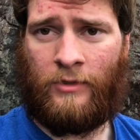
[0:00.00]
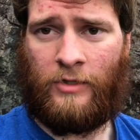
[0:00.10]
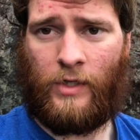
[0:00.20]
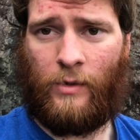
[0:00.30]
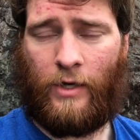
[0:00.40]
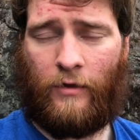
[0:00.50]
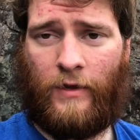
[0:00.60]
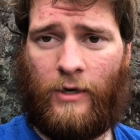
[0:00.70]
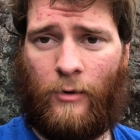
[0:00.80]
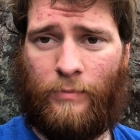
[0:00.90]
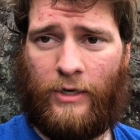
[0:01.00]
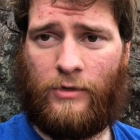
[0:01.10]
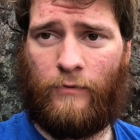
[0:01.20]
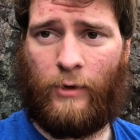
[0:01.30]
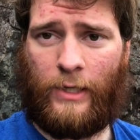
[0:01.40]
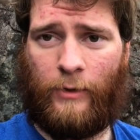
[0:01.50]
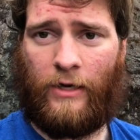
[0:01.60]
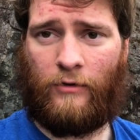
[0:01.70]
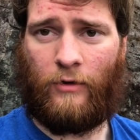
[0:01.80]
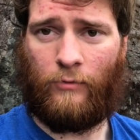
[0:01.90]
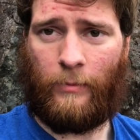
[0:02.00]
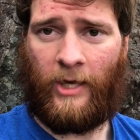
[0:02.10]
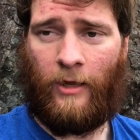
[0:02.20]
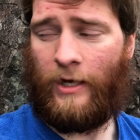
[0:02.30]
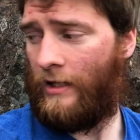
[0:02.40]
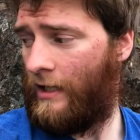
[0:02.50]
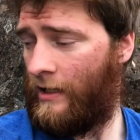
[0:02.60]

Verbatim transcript: do a single pitch of recreational rappelling.